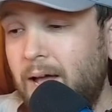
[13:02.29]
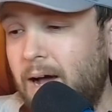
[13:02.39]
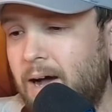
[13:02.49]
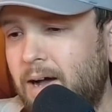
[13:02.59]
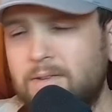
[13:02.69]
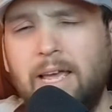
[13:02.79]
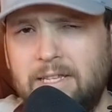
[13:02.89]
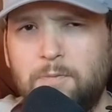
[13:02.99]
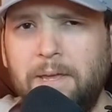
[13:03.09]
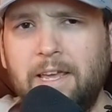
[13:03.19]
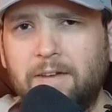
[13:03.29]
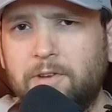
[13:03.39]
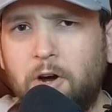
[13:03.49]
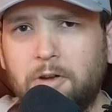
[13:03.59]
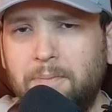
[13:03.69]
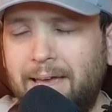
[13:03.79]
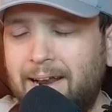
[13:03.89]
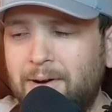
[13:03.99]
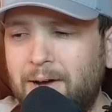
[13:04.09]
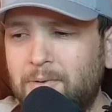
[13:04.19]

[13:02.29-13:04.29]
And speaking of Dogman, I